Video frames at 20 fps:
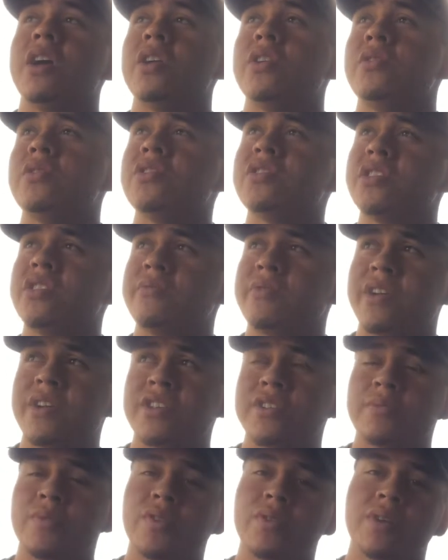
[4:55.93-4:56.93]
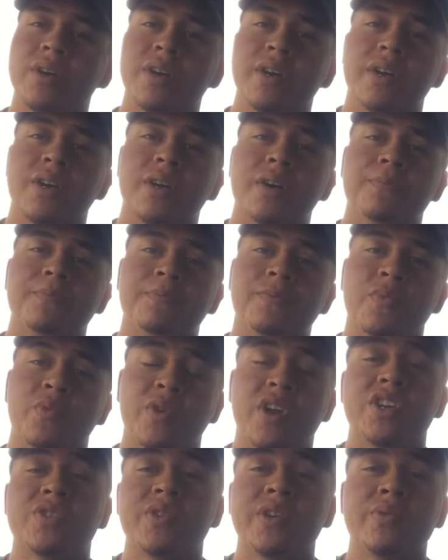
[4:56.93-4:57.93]
Usually when I smoke, uh,
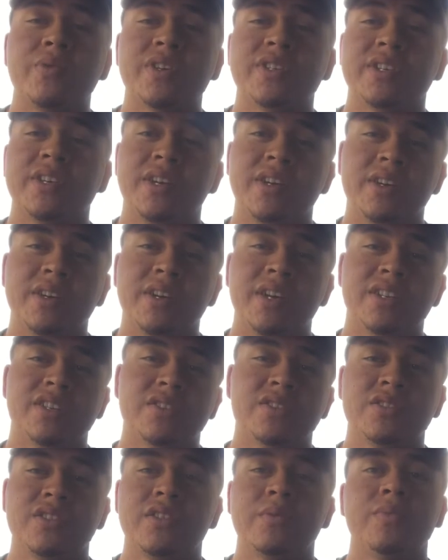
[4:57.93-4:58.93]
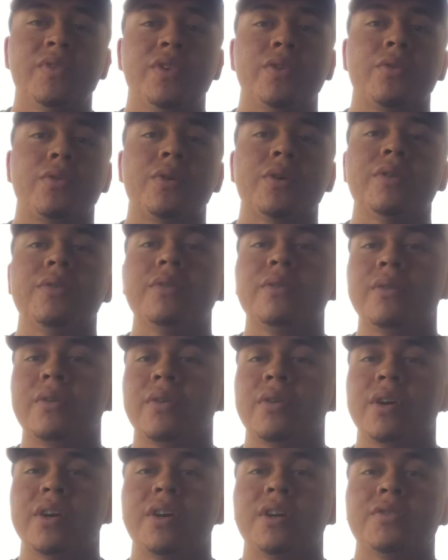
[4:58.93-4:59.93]
when I drink whiskey, it's usually a Maduro
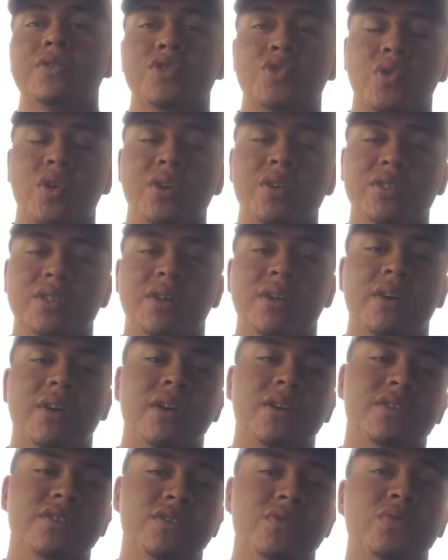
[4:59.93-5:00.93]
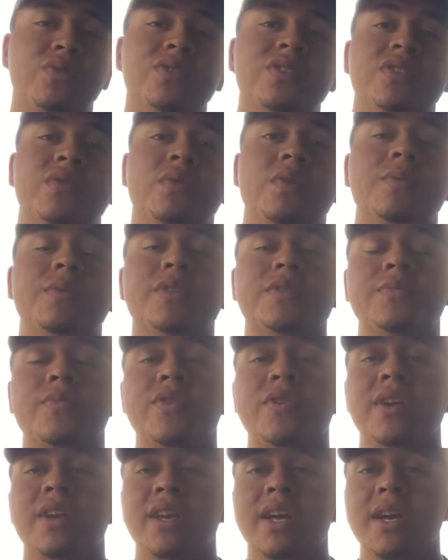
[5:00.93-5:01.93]
or a stronger cigar. So we'll see what we'll be
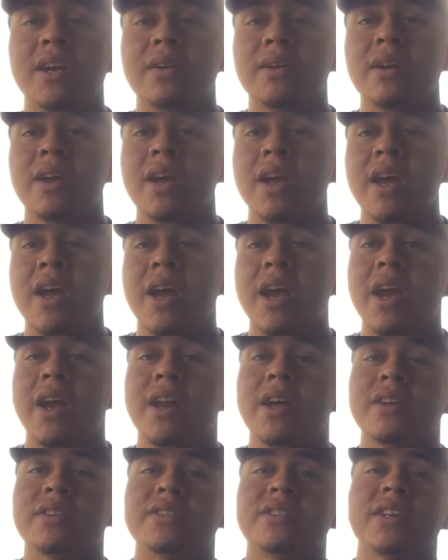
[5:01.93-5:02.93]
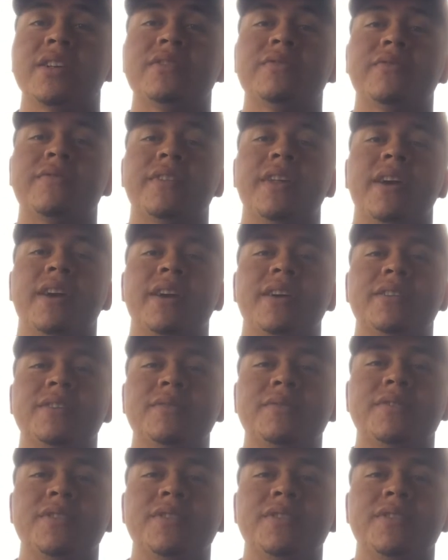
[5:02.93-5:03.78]
smoking later. And uh, stay tuned for that, guys.